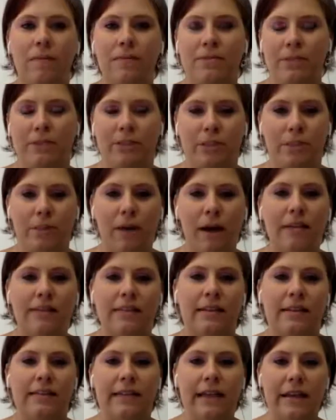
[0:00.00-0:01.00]
search
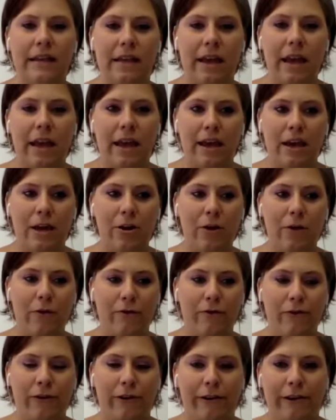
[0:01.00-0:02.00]
process, and,
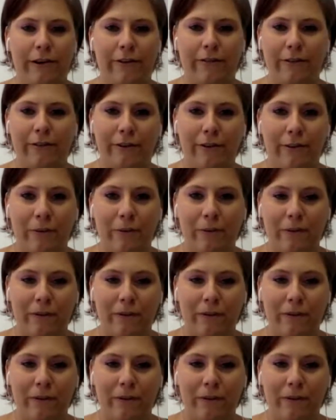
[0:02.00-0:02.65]
for